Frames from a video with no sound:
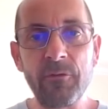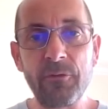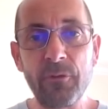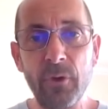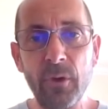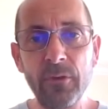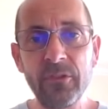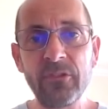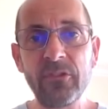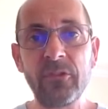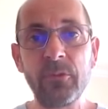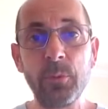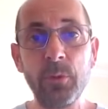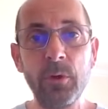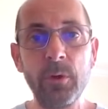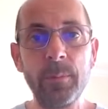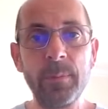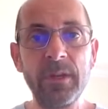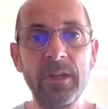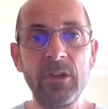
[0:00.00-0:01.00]
Frosts
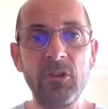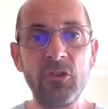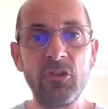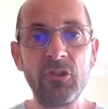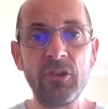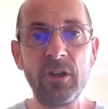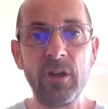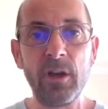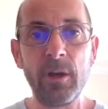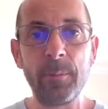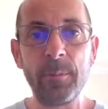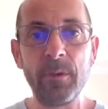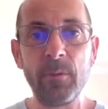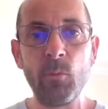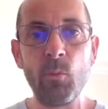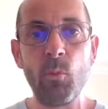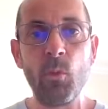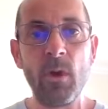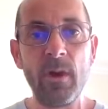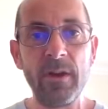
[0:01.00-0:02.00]
will be sharp
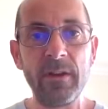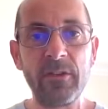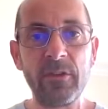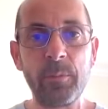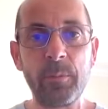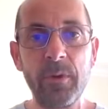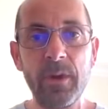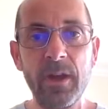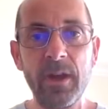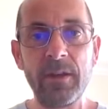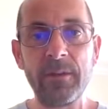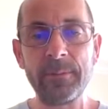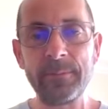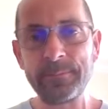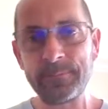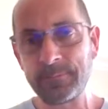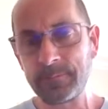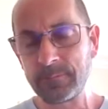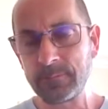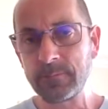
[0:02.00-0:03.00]
and
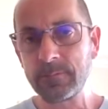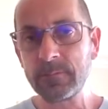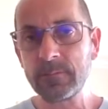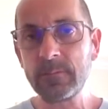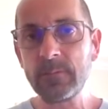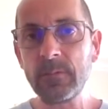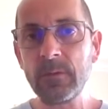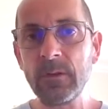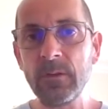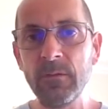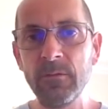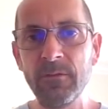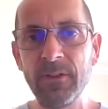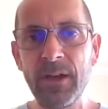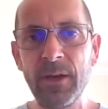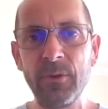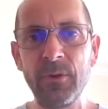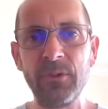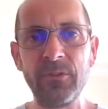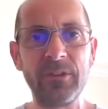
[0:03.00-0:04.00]
widespread.
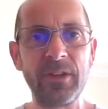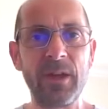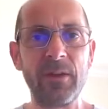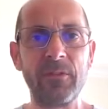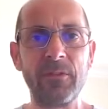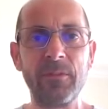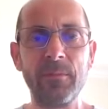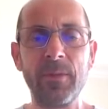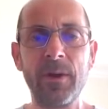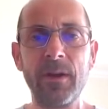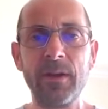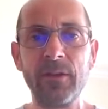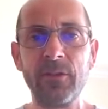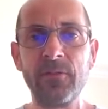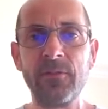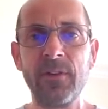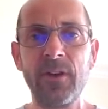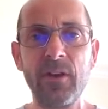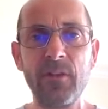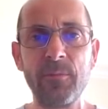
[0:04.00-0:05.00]
Values down to
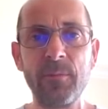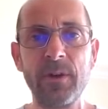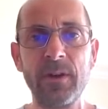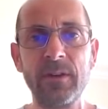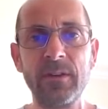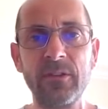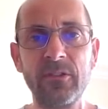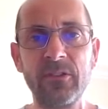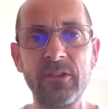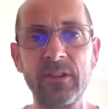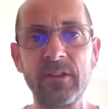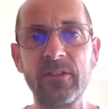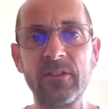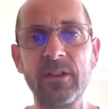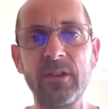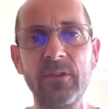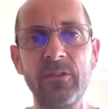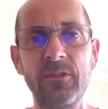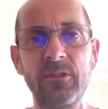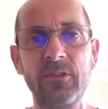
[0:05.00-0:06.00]
-5, -6
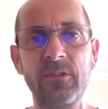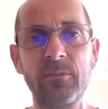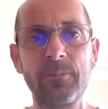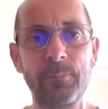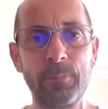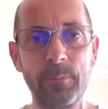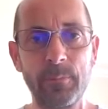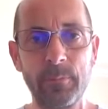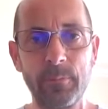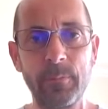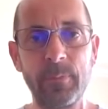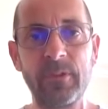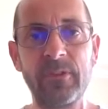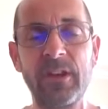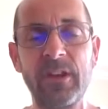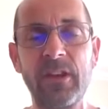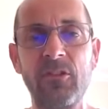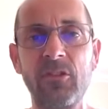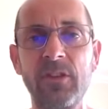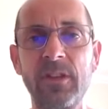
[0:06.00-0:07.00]
Celsius,
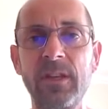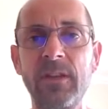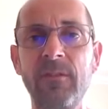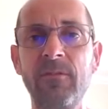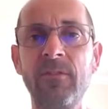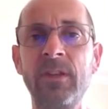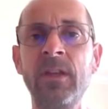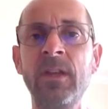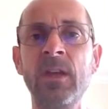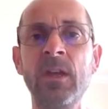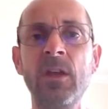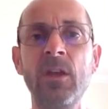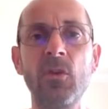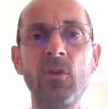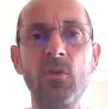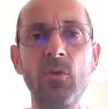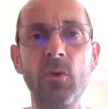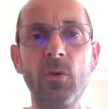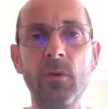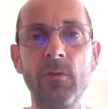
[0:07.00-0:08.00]
potentially in the
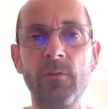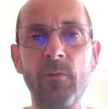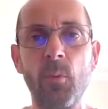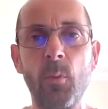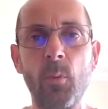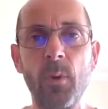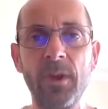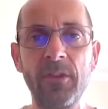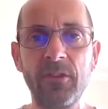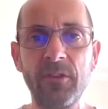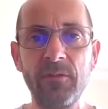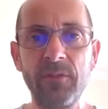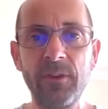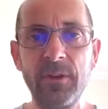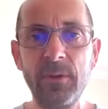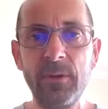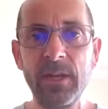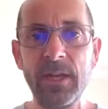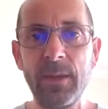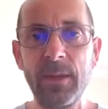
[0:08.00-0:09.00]
north and the west of
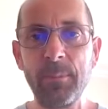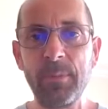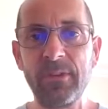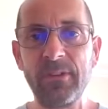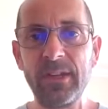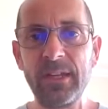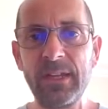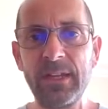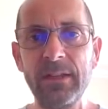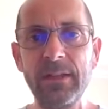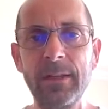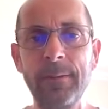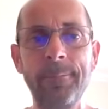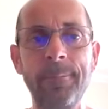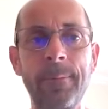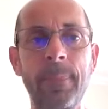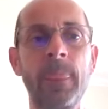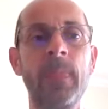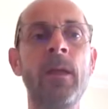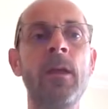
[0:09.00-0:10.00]
UK in particular,